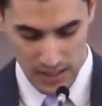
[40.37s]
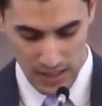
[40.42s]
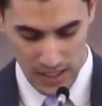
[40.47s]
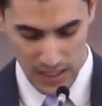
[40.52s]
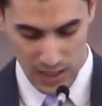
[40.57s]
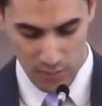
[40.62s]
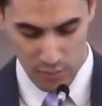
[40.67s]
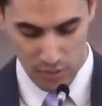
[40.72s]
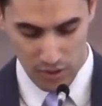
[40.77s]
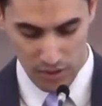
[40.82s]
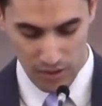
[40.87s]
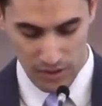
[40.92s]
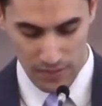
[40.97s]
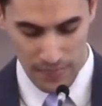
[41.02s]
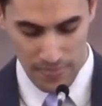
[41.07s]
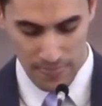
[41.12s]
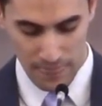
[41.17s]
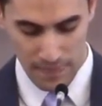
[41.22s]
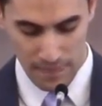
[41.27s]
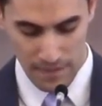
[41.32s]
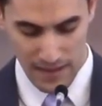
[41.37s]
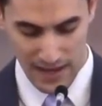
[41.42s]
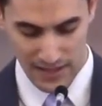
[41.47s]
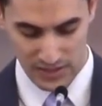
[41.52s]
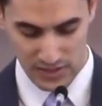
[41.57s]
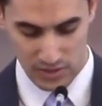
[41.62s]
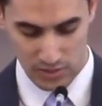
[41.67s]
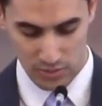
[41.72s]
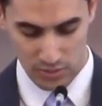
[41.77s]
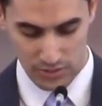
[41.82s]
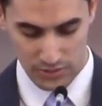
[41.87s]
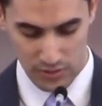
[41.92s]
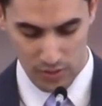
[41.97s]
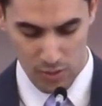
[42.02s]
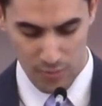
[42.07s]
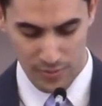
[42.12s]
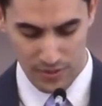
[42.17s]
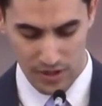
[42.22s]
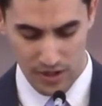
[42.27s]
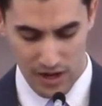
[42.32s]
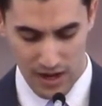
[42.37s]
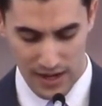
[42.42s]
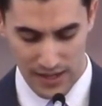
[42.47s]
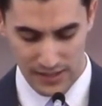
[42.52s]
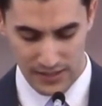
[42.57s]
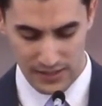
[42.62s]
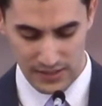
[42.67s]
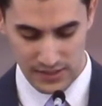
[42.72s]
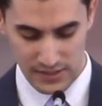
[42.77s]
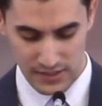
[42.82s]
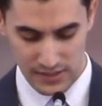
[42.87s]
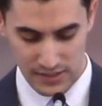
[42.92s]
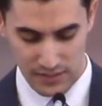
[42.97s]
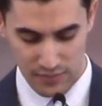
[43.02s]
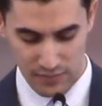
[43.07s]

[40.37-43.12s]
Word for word: and then we'll ask the Lord to open our eyes.